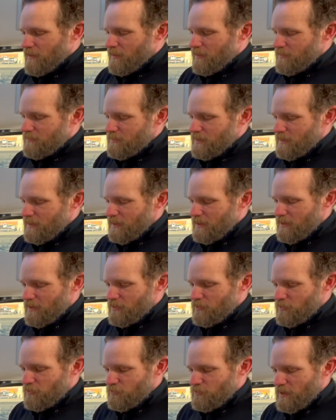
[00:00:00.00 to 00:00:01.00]
take out
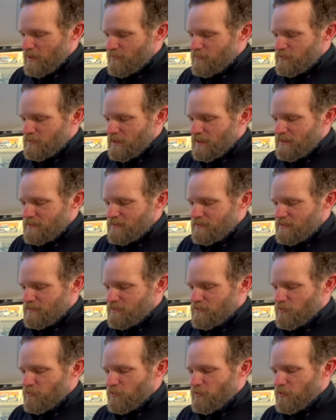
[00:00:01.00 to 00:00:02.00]
your driver's license
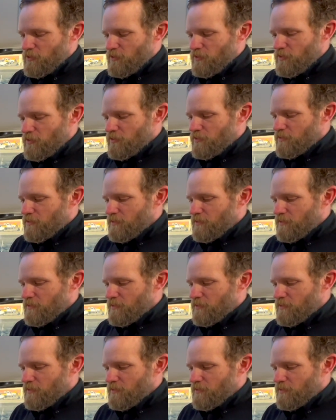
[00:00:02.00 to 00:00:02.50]
or your